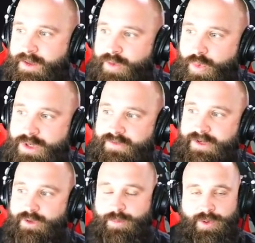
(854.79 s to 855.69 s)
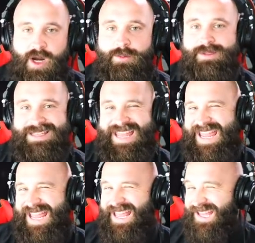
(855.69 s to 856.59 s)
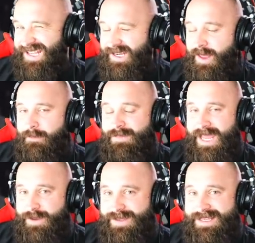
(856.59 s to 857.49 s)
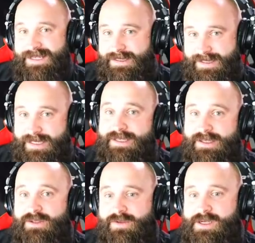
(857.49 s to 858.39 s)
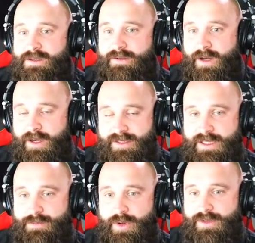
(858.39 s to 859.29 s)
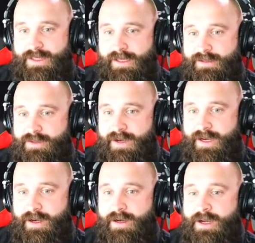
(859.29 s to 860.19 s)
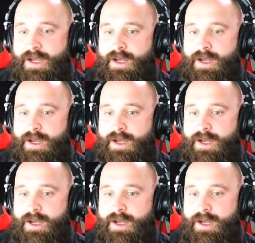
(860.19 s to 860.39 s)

The orange vehicle probably can maybe see this vehicle, uh, see the motorcyclist right here.